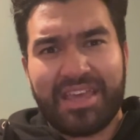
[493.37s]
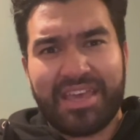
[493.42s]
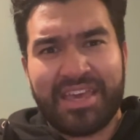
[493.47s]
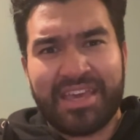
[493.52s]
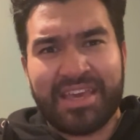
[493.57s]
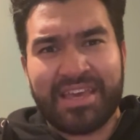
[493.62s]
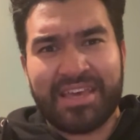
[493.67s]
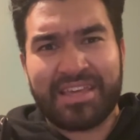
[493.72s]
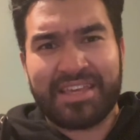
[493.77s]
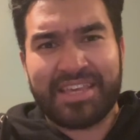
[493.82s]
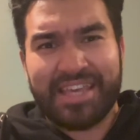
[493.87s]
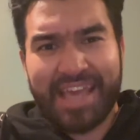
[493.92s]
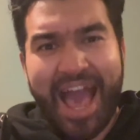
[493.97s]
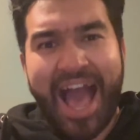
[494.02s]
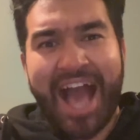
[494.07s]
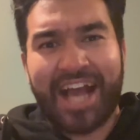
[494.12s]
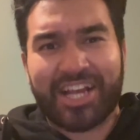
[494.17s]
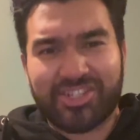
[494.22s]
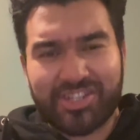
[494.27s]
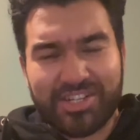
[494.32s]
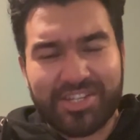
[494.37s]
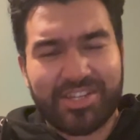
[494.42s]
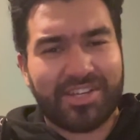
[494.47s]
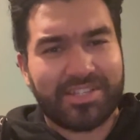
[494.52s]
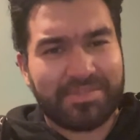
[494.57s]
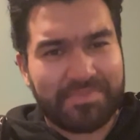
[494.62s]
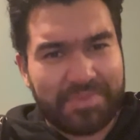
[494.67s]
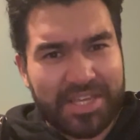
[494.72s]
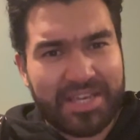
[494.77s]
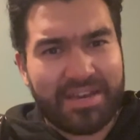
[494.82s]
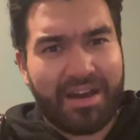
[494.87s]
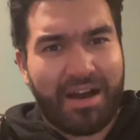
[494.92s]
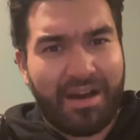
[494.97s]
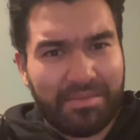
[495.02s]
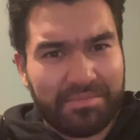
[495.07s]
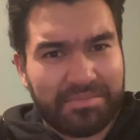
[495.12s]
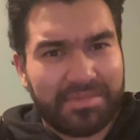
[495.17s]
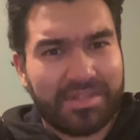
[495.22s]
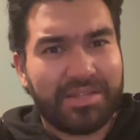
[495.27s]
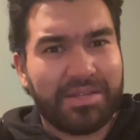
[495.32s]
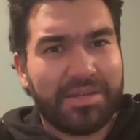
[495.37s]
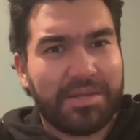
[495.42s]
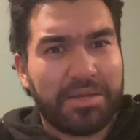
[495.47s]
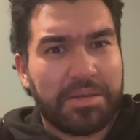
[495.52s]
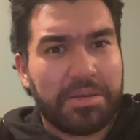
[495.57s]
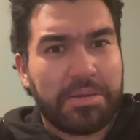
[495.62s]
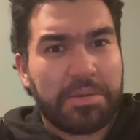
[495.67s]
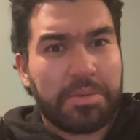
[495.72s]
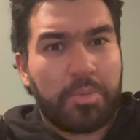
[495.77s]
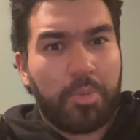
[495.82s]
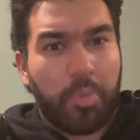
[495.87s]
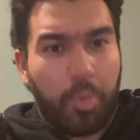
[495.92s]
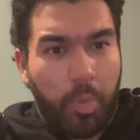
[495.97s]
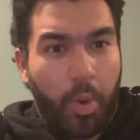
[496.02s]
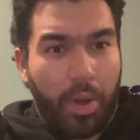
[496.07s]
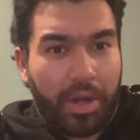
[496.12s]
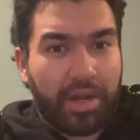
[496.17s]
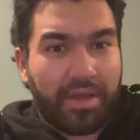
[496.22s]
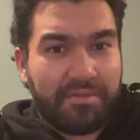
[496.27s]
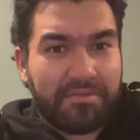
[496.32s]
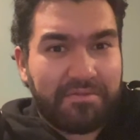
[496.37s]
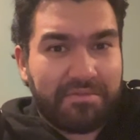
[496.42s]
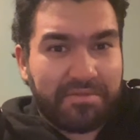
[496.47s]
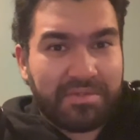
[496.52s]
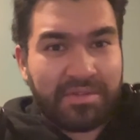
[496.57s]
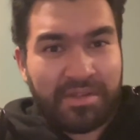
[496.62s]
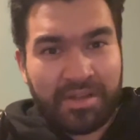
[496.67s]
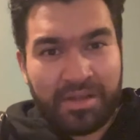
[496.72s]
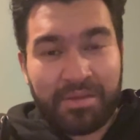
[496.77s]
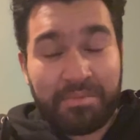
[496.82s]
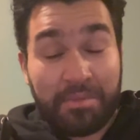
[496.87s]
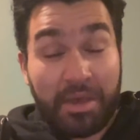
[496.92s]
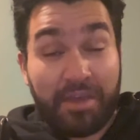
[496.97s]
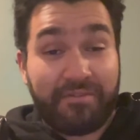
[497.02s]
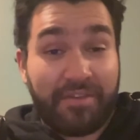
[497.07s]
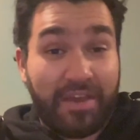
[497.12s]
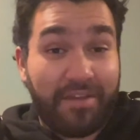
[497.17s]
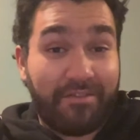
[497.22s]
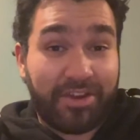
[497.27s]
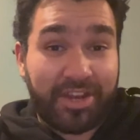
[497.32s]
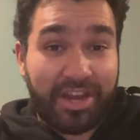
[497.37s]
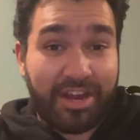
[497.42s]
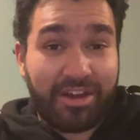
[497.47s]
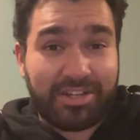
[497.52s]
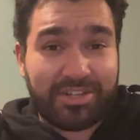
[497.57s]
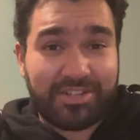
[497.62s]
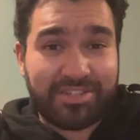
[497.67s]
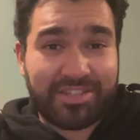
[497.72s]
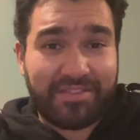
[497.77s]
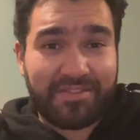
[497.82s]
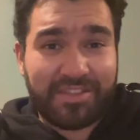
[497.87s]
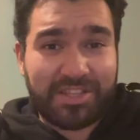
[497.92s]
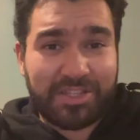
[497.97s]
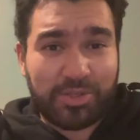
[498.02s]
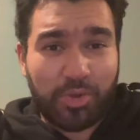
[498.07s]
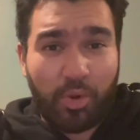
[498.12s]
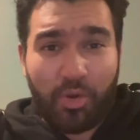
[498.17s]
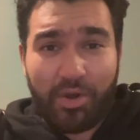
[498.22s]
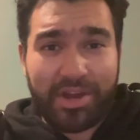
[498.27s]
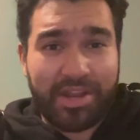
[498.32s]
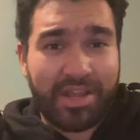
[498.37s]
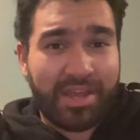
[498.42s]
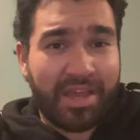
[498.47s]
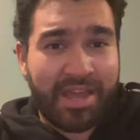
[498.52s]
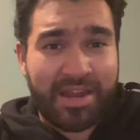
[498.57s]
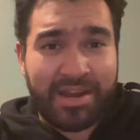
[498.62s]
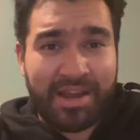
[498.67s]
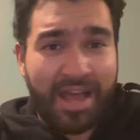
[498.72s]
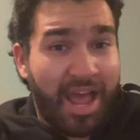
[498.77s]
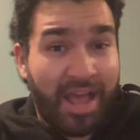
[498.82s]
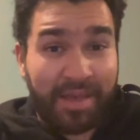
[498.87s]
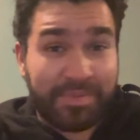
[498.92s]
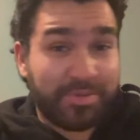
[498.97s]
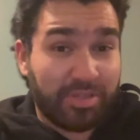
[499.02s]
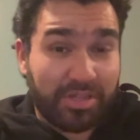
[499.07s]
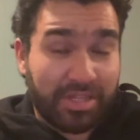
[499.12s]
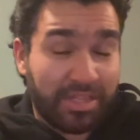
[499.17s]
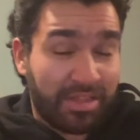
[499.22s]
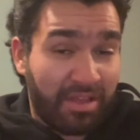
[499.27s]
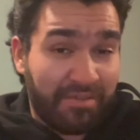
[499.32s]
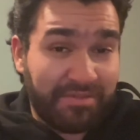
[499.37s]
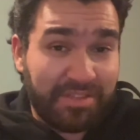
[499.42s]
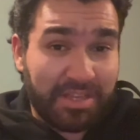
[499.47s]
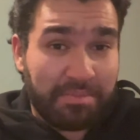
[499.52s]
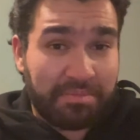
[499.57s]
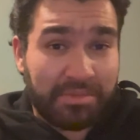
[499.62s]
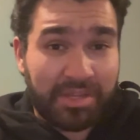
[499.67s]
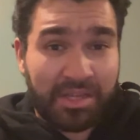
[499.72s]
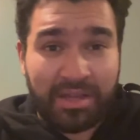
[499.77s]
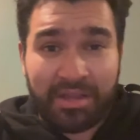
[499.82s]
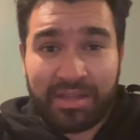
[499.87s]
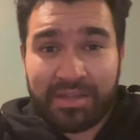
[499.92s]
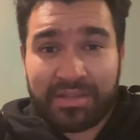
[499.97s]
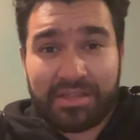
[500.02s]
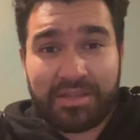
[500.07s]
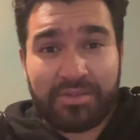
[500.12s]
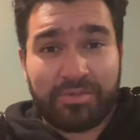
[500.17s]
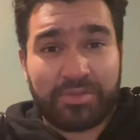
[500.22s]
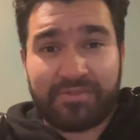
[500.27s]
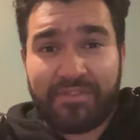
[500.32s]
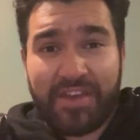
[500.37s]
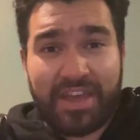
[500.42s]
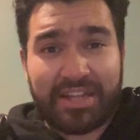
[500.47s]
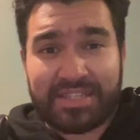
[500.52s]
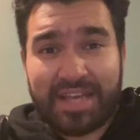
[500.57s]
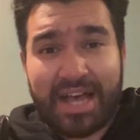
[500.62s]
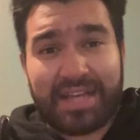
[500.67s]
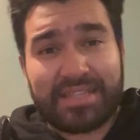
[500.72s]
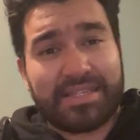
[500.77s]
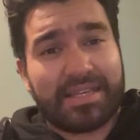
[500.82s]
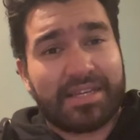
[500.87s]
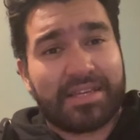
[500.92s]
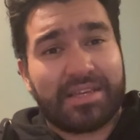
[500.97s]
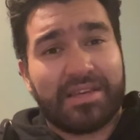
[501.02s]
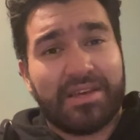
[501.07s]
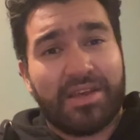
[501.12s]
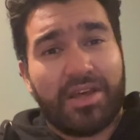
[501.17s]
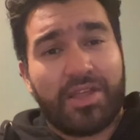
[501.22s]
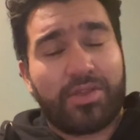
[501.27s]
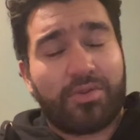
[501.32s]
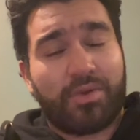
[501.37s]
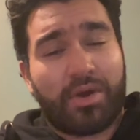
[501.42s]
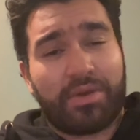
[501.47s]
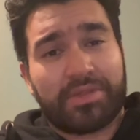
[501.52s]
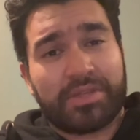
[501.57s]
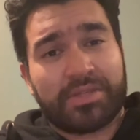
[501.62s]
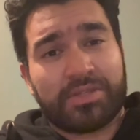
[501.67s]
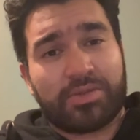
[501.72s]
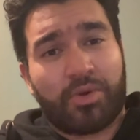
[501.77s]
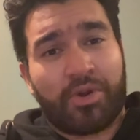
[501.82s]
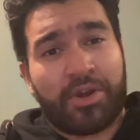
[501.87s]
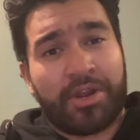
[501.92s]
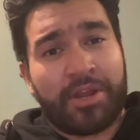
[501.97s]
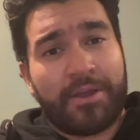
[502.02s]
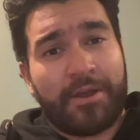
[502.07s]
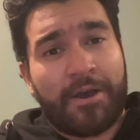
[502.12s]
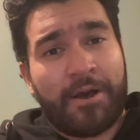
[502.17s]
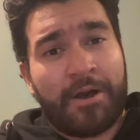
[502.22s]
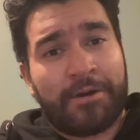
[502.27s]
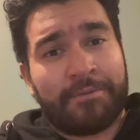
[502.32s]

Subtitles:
He actually does become one of my favorite characters of the story, and I absolutely loved him. He was fantastic throughout the story.